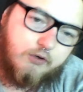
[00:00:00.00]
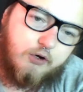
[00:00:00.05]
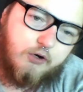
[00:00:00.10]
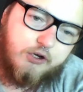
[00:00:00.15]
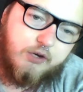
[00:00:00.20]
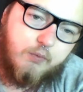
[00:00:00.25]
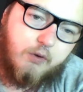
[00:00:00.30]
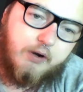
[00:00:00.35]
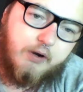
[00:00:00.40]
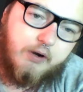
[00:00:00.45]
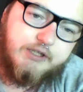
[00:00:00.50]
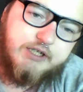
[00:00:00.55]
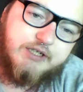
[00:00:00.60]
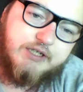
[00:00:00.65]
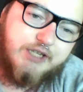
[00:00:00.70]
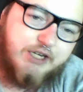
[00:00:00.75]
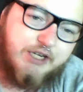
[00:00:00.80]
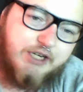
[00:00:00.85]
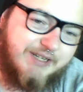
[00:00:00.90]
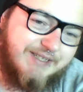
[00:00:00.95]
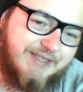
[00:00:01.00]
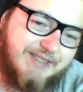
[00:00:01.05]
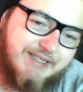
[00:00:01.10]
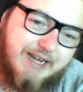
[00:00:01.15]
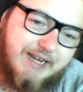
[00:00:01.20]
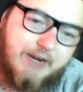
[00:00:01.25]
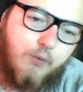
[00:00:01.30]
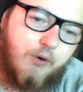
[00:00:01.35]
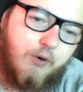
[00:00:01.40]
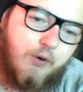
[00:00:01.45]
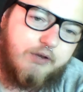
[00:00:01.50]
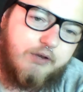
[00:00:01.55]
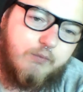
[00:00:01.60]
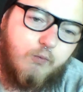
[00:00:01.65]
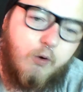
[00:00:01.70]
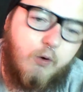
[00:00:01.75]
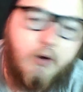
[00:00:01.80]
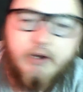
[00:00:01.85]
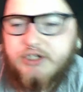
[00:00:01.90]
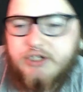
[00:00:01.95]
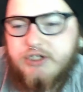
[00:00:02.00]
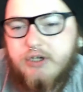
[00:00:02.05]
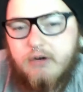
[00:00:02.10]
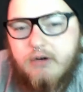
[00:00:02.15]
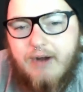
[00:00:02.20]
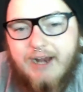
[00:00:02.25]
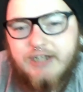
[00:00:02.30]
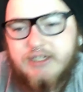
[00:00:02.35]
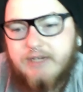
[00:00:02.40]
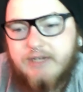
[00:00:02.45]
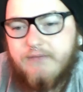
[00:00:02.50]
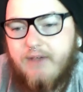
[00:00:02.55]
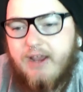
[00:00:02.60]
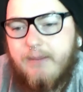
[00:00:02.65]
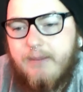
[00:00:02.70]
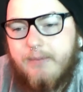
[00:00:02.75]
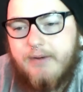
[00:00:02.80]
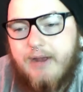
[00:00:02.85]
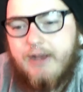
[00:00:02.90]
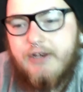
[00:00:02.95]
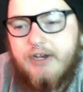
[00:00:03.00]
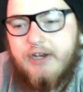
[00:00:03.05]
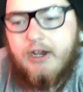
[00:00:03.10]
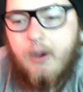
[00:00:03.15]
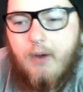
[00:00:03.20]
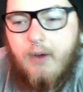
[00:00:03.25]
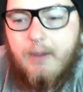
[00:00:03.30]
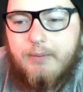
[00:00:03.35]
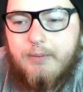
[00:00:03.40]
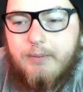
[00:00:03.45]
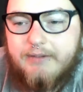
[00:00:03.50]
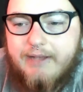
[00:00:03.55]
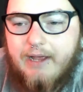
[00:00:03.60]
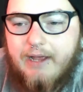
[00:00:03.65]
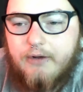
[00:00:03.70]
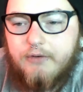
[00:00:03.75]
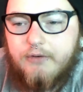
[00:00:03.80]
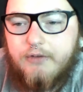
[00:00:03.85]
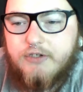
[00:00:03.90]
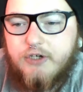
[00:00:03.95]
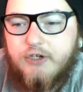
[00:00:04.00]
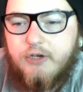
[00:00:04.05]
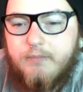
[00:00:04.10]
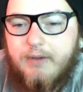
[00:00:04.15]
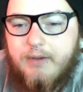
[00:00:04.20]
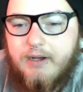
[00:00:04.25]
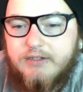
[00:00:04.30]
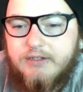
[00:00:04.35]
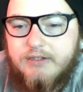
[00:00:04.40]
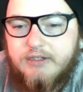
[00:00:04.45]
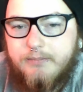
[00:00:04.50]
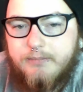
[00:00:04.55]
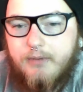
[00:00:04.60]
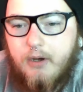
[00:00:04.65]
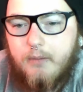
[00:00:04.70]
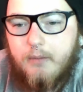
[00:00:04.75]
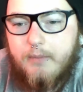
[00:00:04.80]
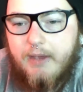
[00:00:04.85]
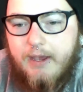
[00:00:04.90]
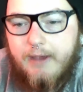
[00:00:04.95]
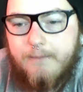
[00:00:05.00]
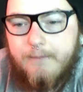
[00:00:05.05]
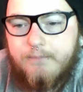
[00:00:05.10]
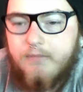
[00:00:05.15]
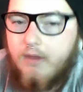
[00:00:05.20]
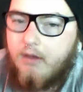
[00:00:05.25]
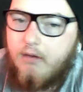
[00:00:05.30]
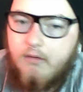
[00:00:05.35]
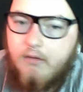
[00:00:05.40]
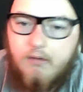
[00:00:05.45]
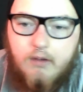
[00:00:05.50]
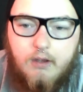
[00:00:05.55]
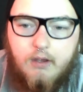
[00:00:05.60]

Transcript: it's also got your wattages, so you can see what wattage you're actually vaping at. And you go up and down on the 2 buttons at the bottom here.